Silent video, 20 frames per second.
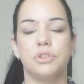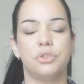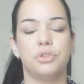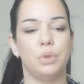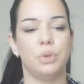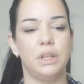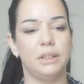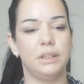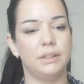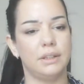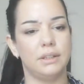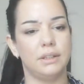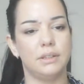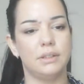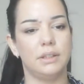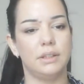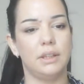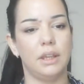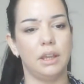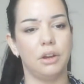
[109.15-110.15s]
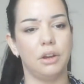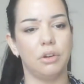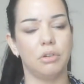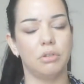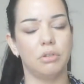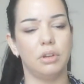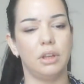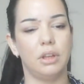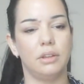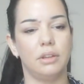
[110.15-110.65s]
treated here
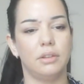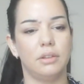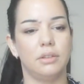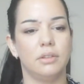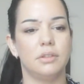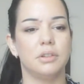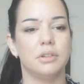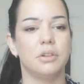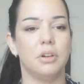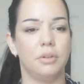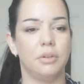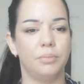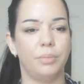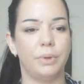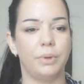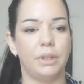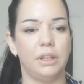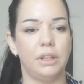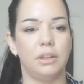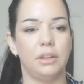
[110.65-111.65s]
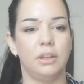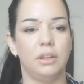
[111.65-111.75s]
in the company.